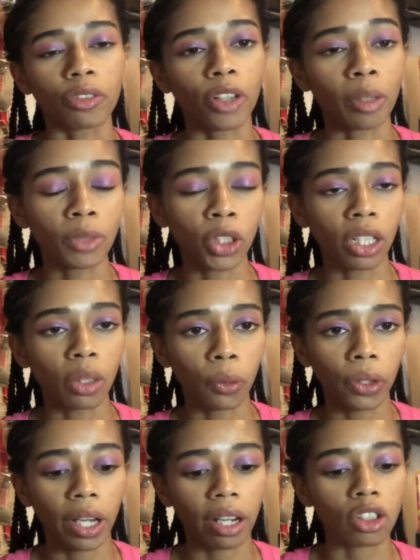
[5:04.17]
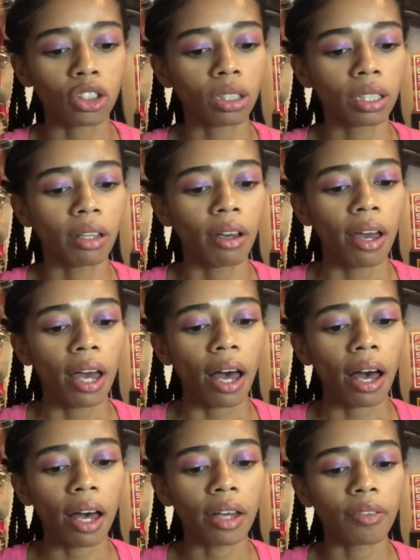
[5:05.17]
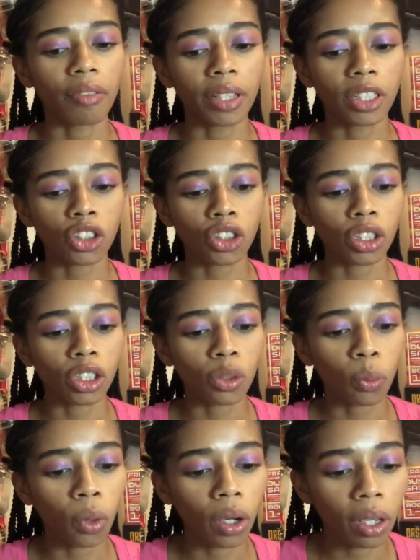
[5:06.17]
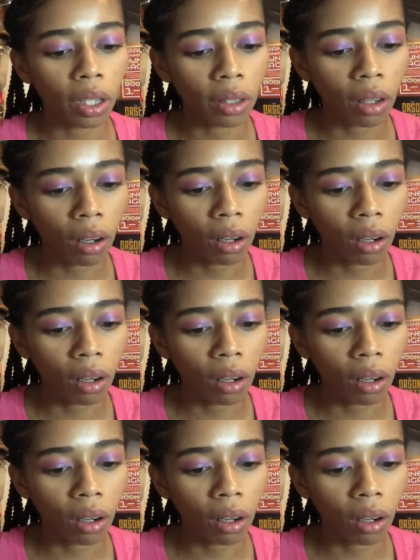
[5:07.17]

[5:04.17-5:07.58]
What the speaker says: from January, actually. I finished this one